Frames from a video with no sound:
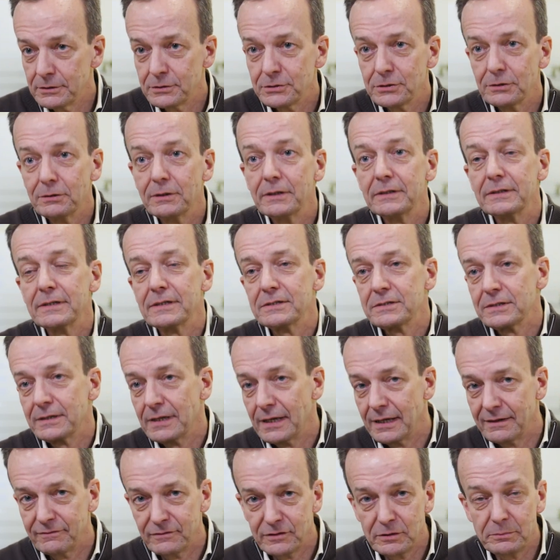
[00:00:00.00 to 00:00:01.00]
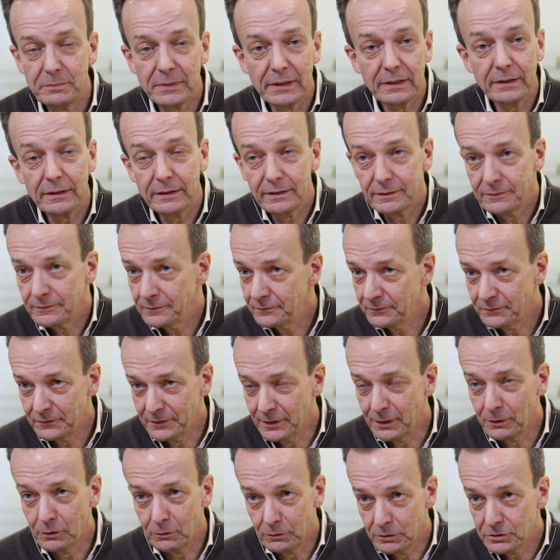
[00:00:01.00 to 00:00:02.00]
So it doesn't have to mean
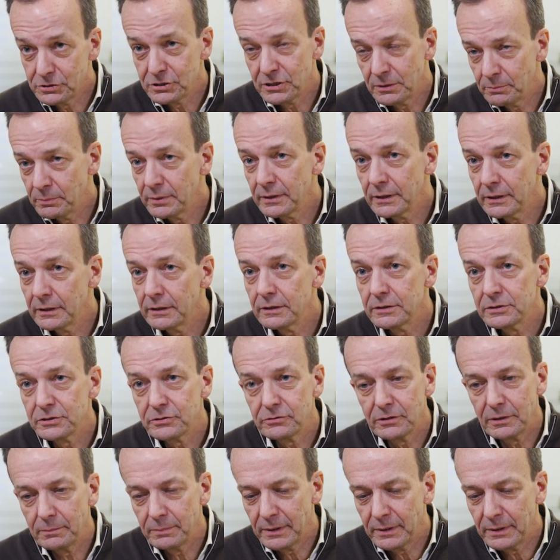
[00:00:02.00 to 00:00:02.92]
the whole shipping industry.